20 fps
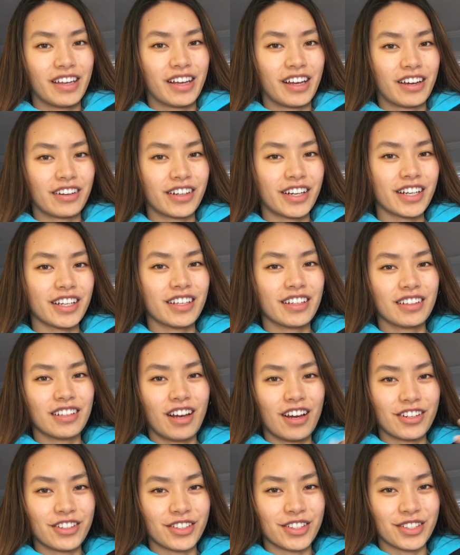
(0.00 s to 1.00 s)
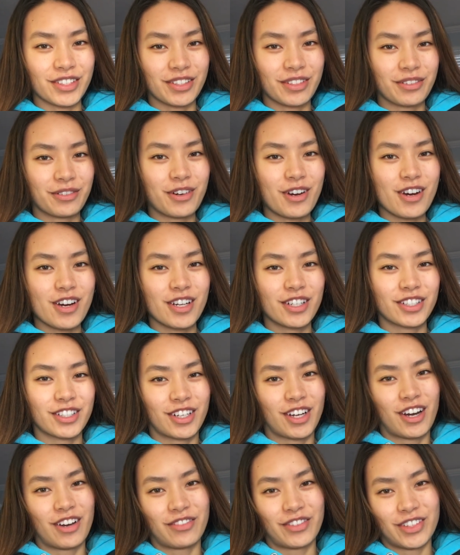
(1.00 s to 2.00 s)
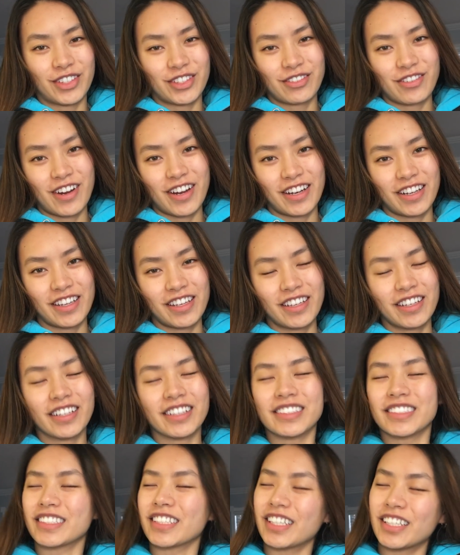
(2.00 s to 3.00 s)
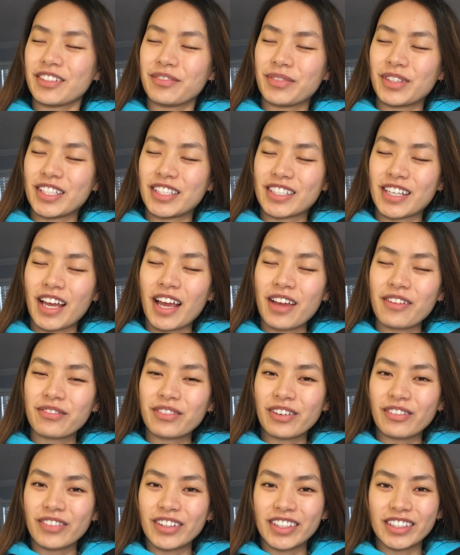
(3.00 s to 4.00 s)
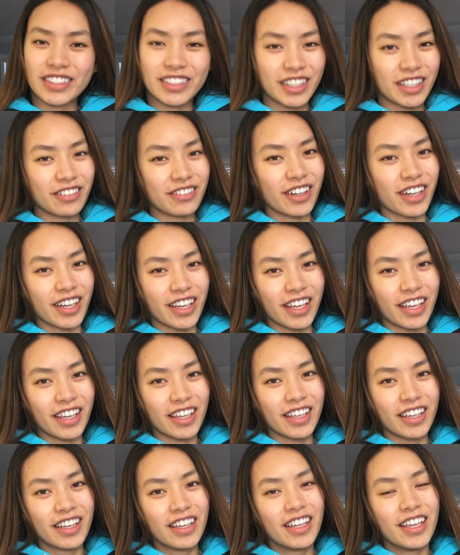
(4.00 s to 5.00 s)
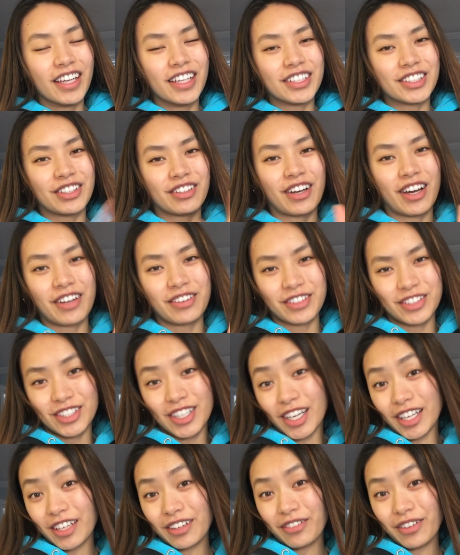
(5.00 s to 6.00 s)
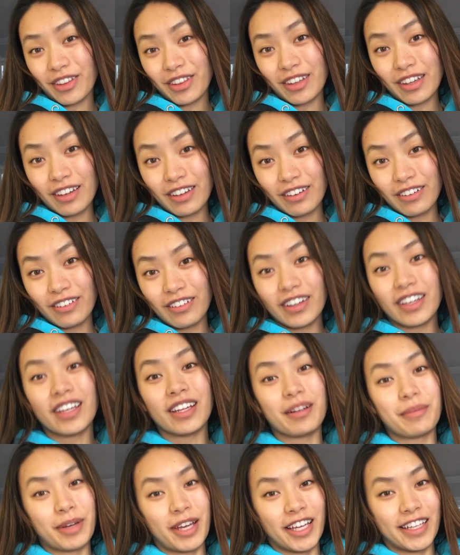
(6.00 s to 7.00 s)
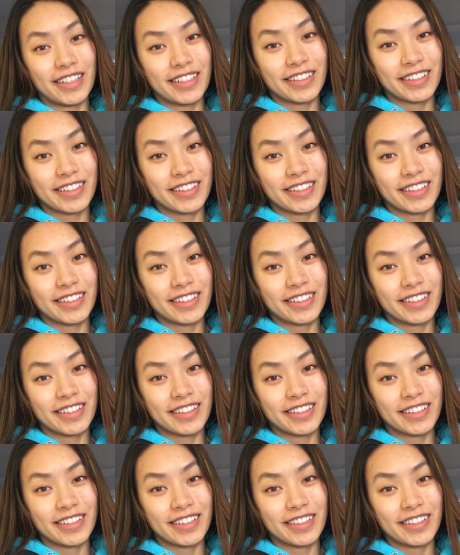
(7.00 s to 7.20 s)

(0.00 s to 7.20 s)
Alrighty, laundry is in the wash, coffee is ready. It's gonna be time for me to start working, so I will check in with you in a bit.